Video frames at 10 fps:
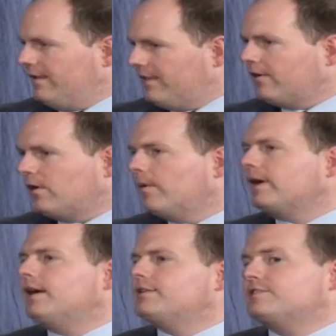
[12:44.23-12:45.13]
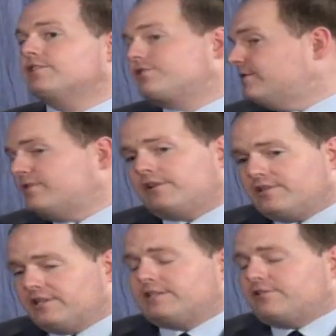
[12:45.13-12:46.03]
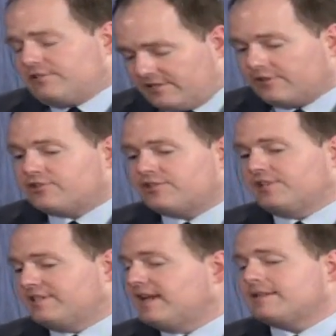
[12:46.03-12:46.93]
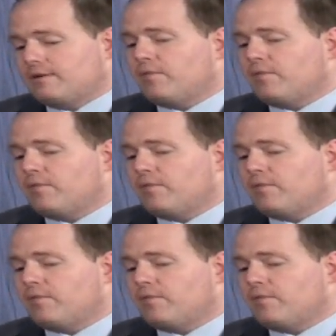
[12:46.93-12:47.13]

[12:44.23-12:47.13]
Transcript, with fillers: that are going on to such success.